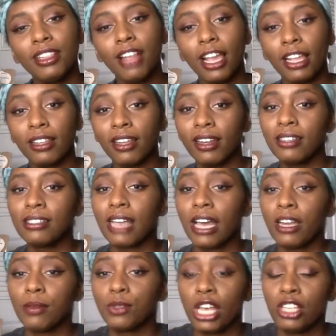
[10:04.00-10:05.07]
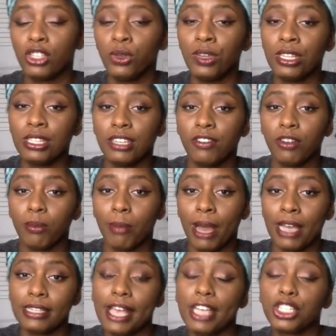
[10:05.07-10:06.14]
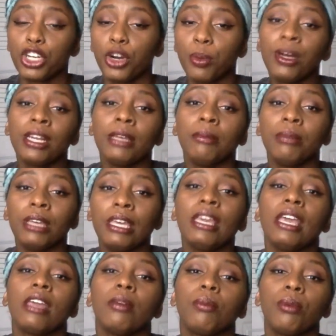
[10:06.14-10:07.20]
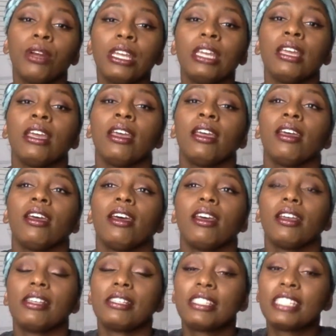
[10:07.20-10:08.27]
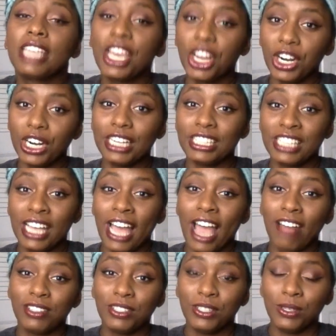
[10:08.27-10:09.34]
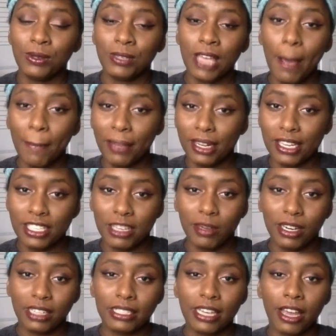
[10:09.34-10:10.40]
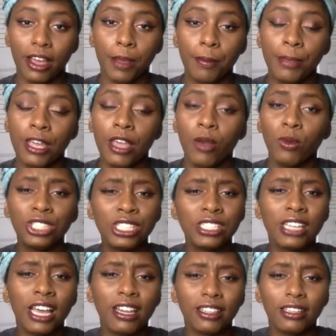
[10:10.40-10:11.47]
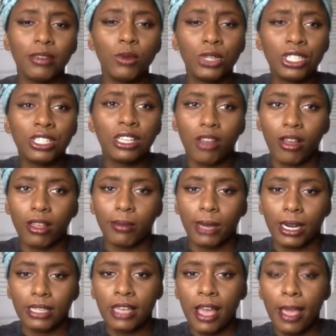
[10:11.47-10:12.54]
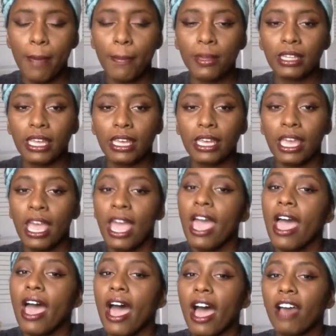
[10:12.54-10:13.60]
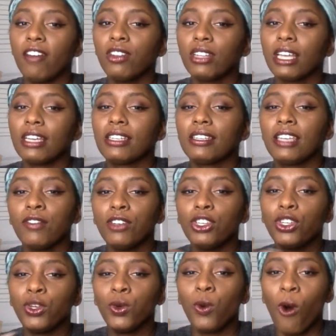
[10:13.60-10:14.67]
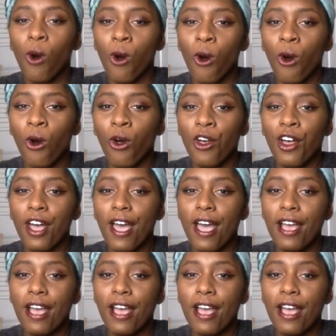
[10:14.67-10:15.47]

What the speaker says: like a lot of these items, as you can see from my stash, are pretty big and pretty scary to have to use up in this amount of time, which is a long amount of time, but like I feel like giving you all